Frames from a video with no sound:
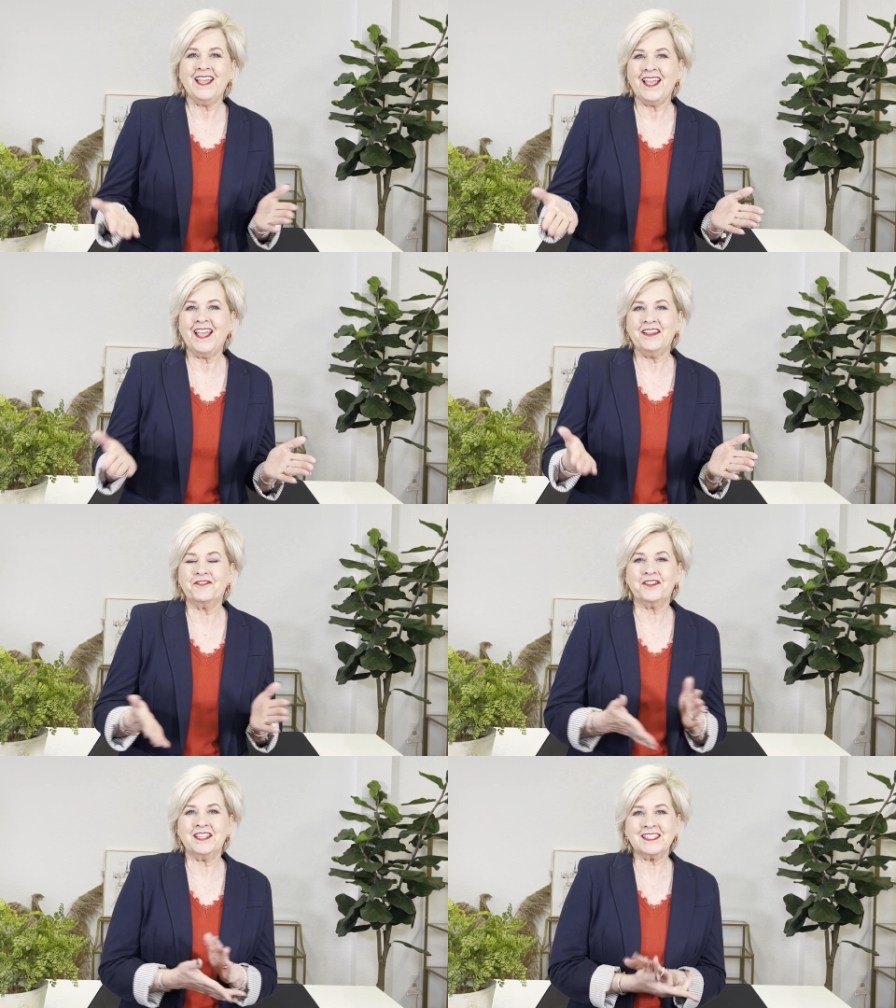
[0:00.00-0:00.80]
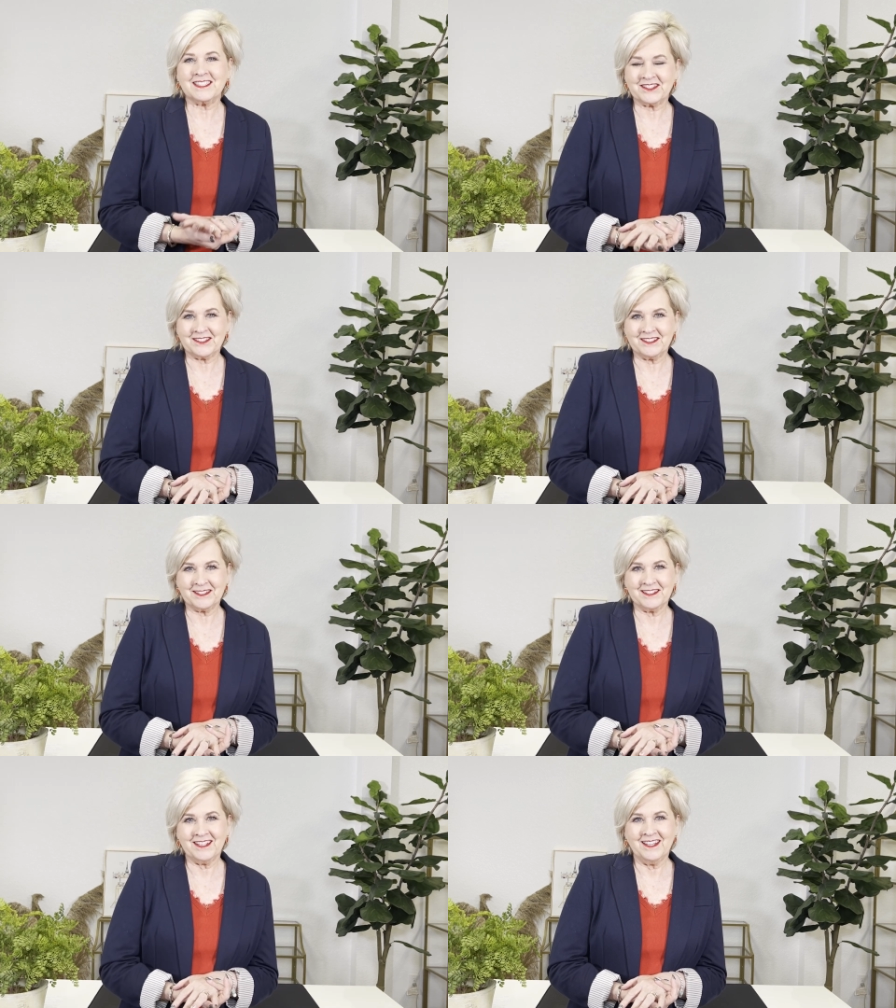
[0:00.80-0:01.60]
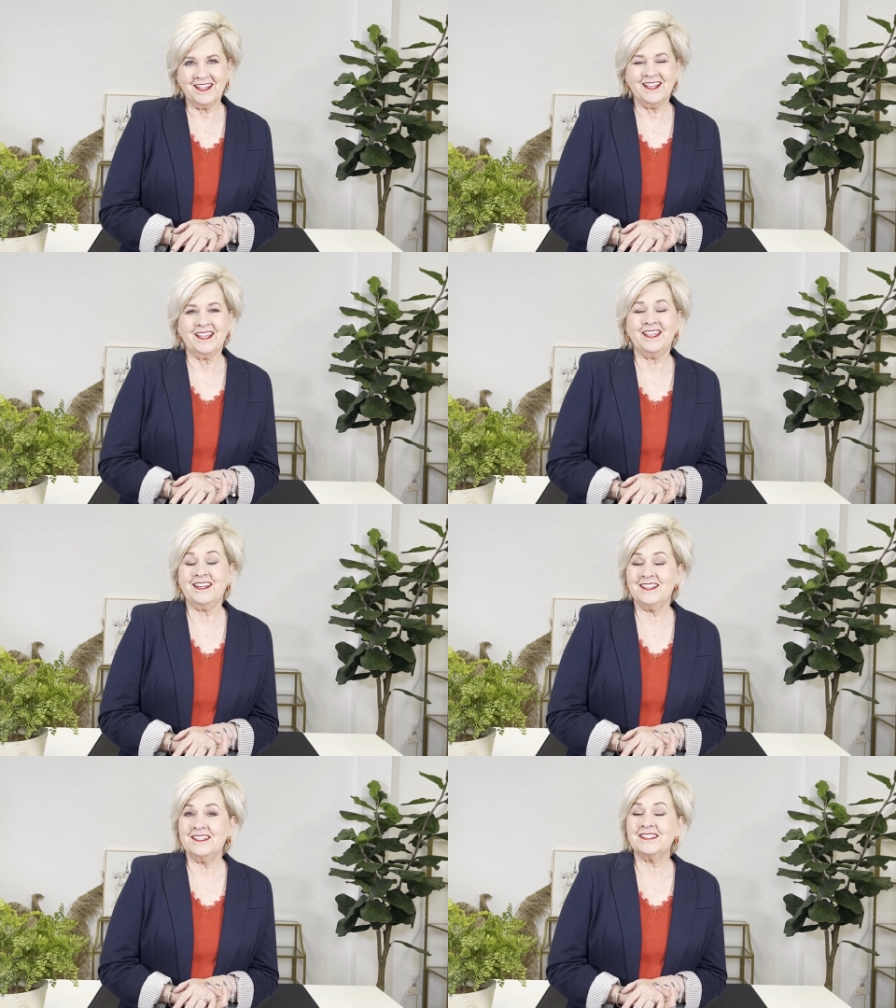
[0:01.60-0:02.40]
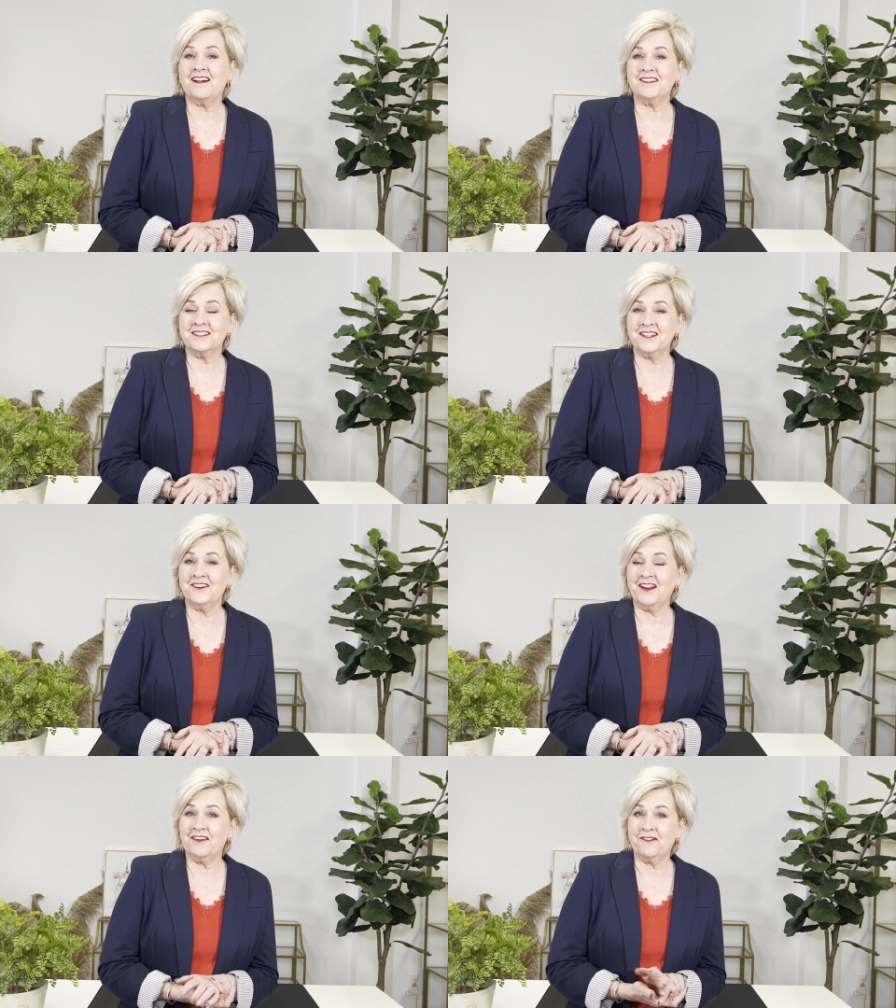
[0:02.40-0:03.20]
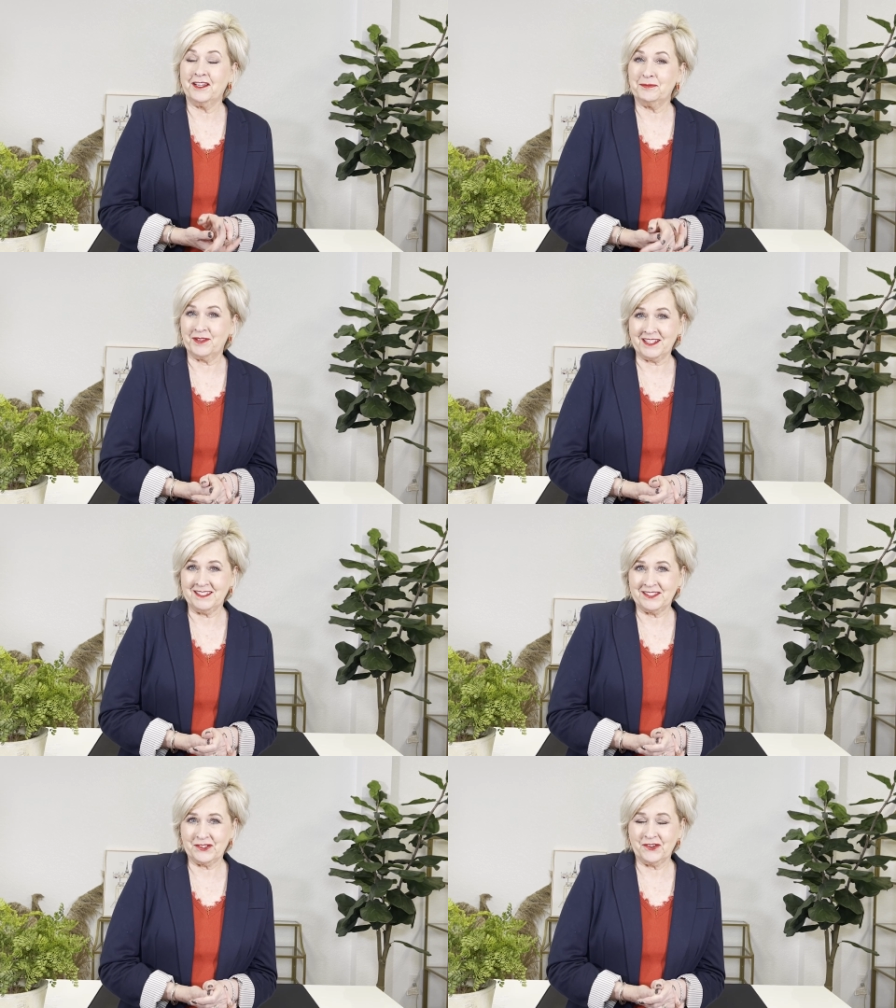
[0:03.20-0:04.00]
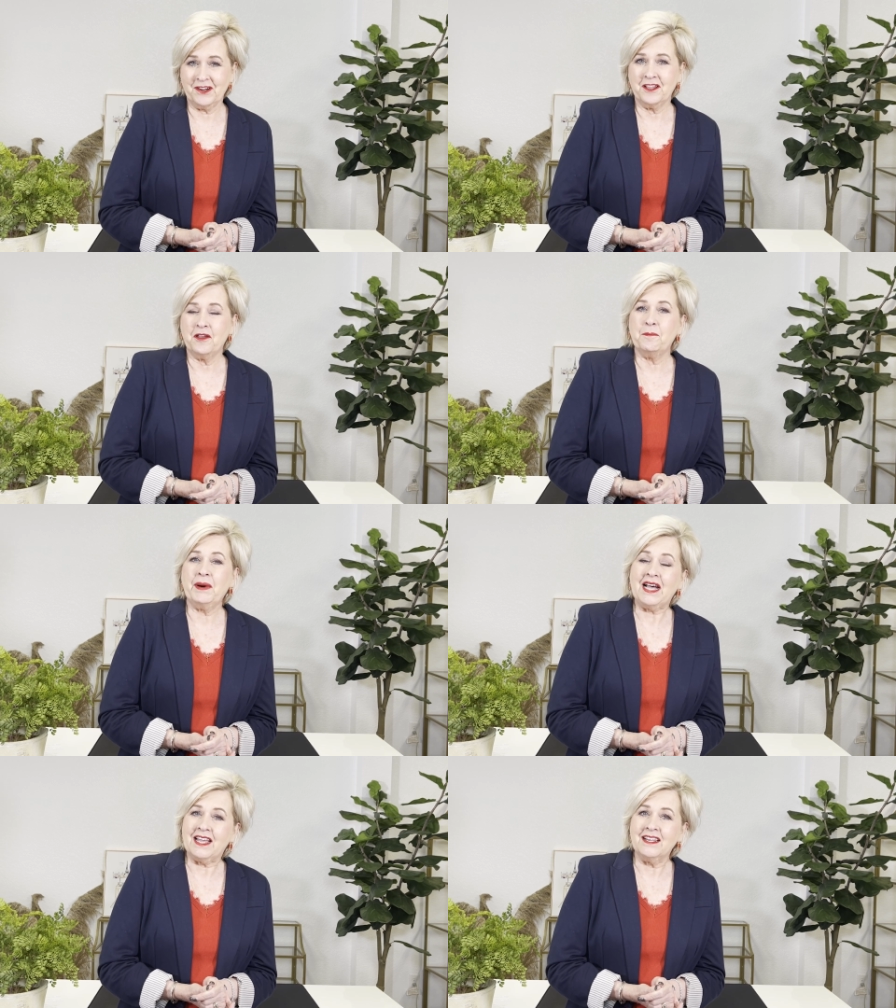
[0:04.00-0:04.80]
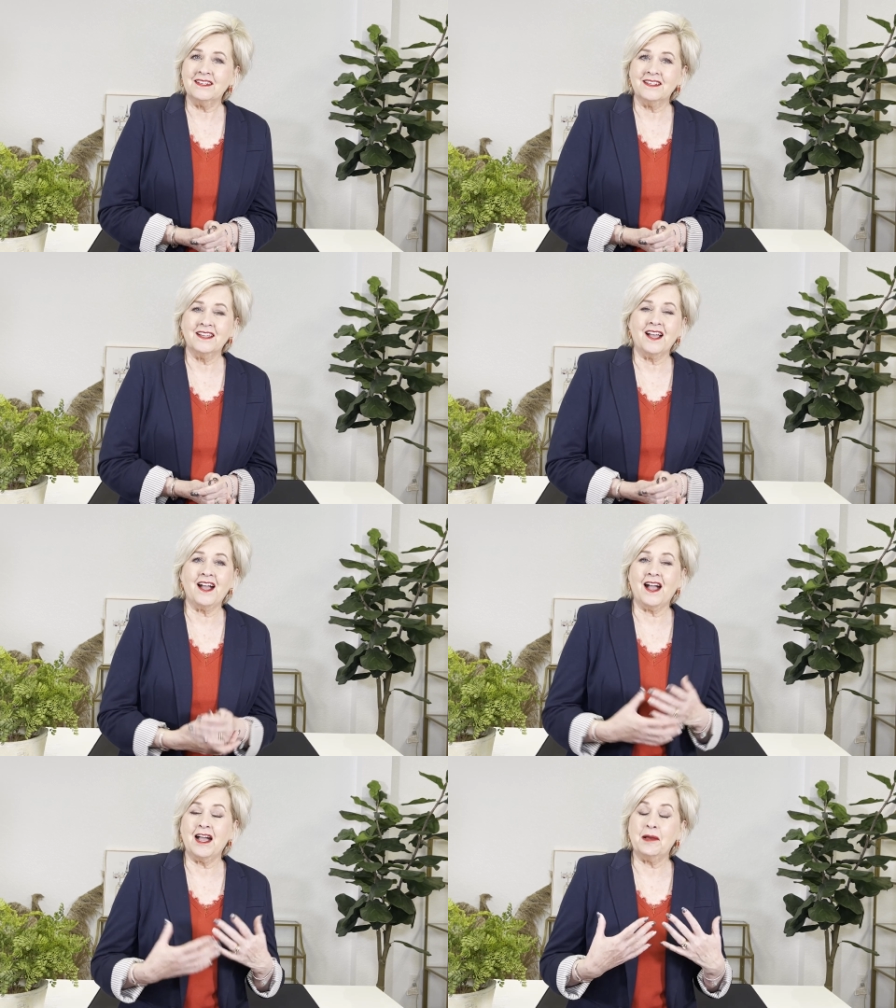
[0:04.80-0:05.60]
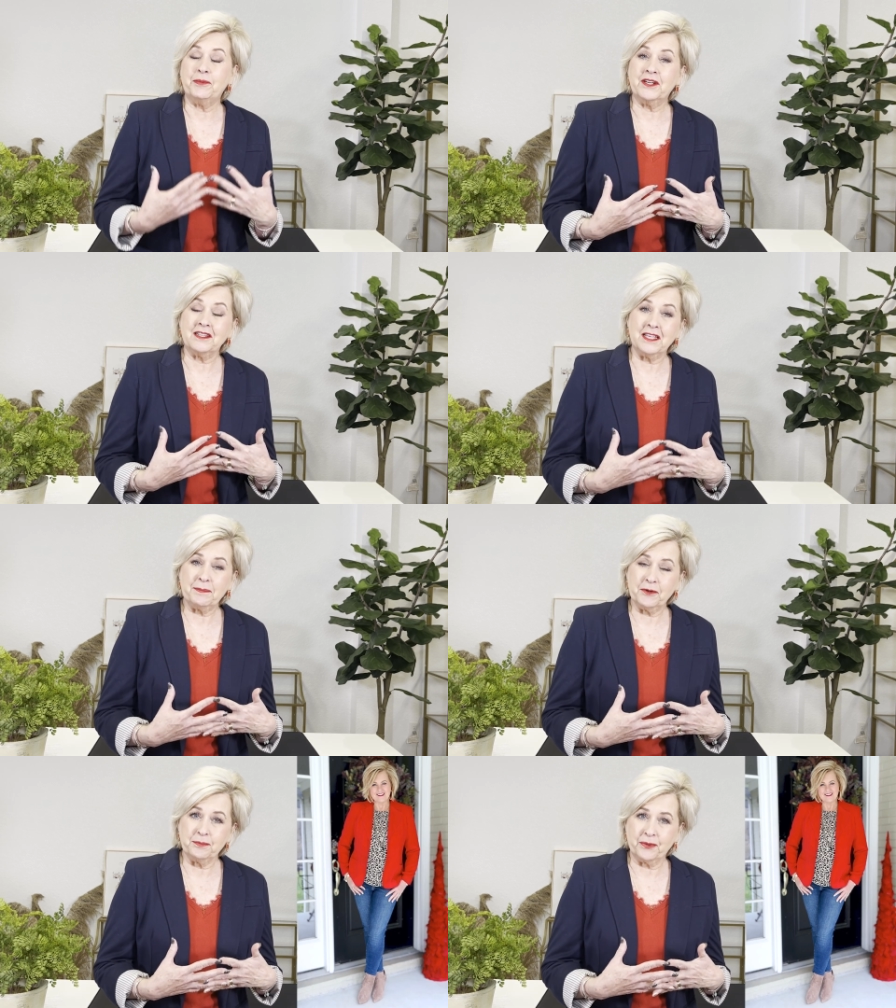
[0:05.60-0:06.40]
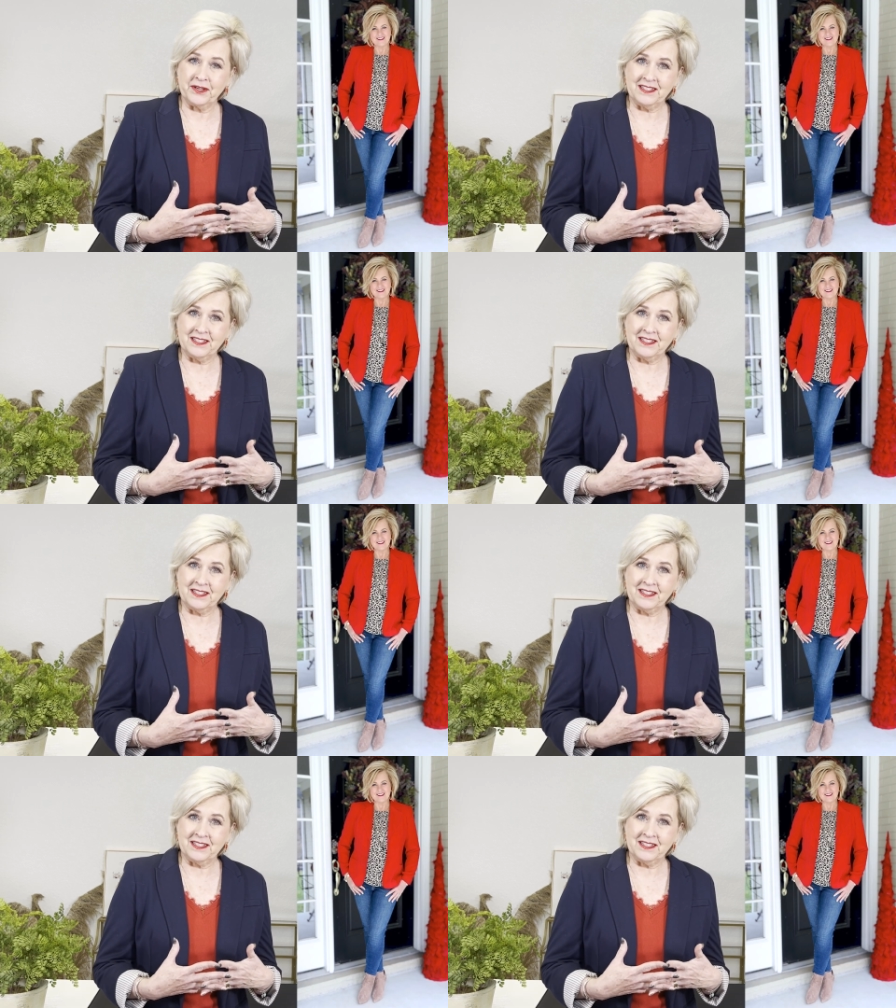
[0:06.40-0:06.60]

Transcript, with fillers: And for this look, it is also a red blazer, but I put a leopard print